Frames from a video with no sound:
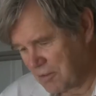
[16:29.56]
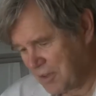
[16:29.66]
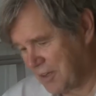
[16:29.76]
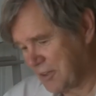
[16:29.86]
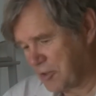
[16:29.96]

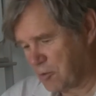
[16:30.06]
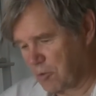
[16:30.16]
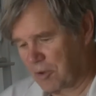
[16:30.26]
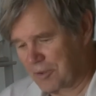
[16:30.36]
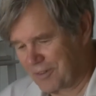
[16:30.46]
Yeah, that's
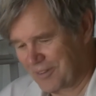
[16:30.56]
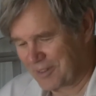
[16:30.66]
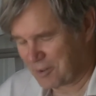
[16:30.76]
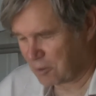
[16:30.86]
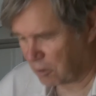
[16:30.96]
true. These,
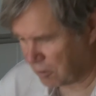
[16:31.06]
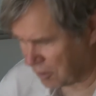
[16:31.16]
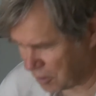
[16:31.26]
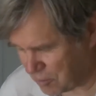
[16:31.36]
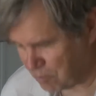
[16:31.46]
these, all
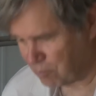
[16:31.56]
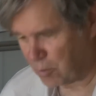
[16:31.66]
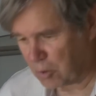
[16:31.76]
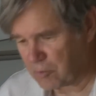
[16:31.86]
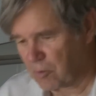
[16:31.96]
these
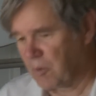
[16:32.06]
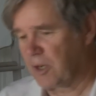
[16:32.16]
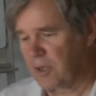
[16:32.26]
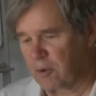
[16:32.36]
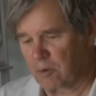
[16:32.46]
boats from
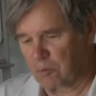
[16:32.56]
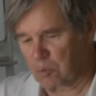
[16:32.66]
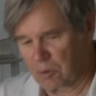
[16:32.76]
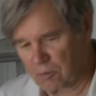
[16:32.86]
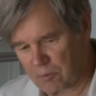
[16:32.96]
that era,
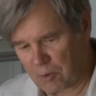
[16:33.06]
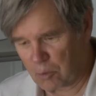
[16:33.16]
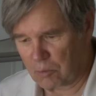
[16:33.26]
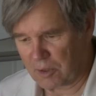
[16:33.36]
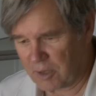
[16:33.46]
where the
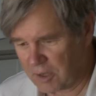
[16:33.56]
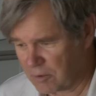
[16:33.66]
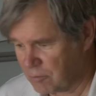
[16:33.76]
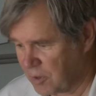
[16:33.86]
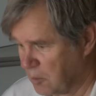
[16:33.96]
early days
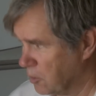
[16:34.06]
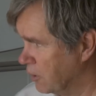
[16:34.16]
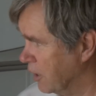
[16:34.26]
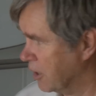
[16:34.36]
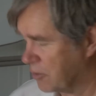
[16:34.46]
of
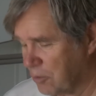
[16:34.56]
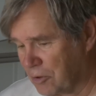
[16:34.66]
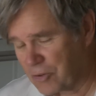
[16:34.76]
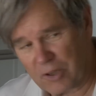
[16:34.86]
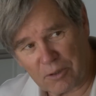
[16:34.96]
fiberglass are
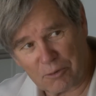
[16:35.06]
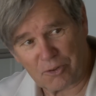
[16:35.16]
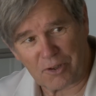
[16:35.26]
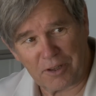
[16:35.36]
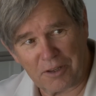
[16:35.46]
all single
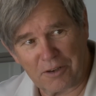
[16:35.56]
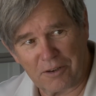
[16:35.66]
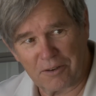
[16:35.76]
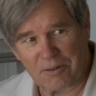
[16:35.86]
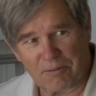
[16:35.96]
skin,
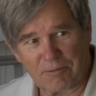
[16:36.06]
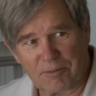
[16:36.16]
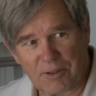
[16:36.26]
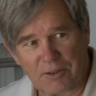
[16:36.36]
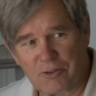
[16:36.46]
and
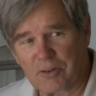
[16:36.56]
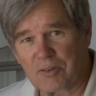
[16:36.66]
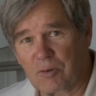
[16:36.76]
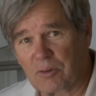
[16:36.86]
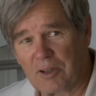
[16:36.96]
it's
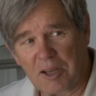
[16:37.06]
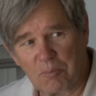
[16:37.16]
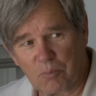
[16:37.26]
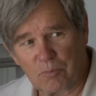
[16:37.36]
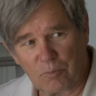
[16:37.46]
just a
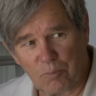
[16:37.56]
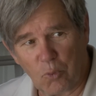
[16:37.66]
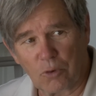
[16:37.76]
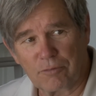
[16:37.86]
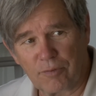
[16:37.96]
lot
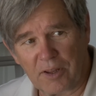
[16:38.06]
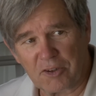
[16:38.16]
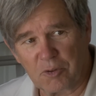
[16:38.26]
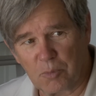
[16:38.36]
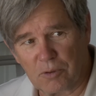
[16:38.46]
more
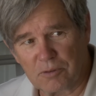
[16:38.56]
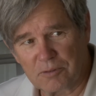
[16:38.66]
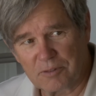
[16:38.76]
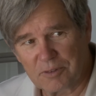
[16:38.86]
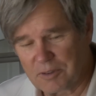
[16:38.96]
flexible
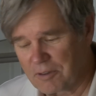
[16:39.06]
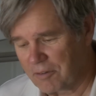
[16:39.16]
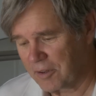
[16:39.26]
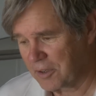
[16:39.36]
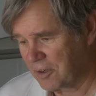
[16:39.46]

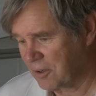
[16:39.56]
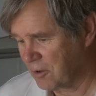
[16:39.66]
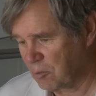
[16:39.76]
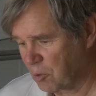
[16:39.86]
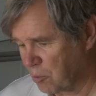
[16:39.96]
than
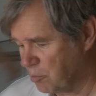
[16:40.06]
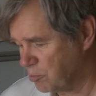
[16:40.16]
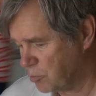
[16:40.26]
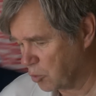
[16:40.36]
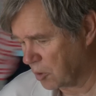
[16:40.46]
uh, we're
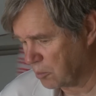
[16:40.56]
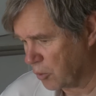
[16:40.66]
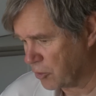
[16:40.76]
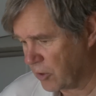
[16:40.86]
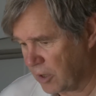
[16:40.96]
doing
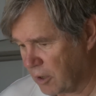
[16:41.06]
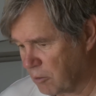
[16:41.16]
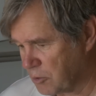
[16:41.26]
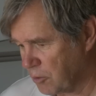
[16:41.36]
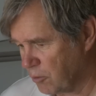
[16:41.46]
boats
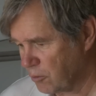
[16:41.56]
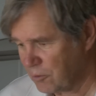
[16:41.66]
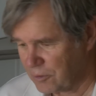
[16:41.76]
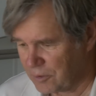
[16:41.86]
now. So,